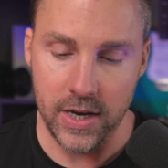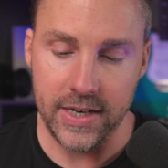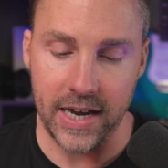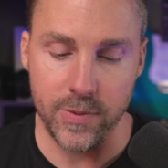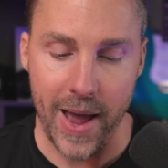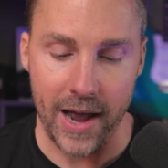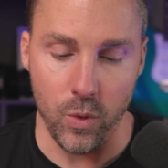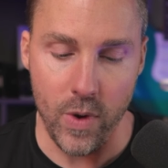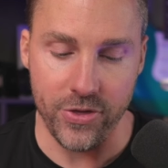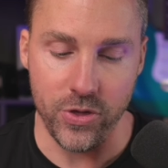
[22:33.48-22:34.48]
text back,
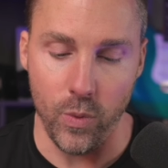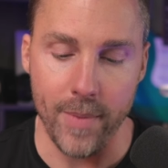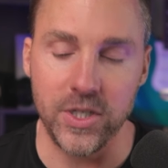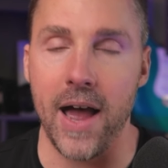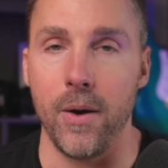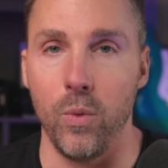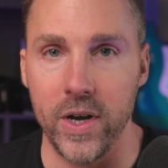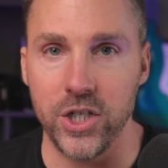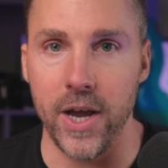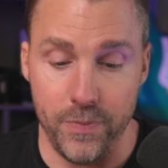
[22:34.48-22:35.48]
with the web chat
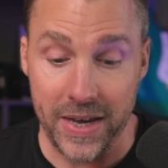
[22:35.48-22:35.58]
widget,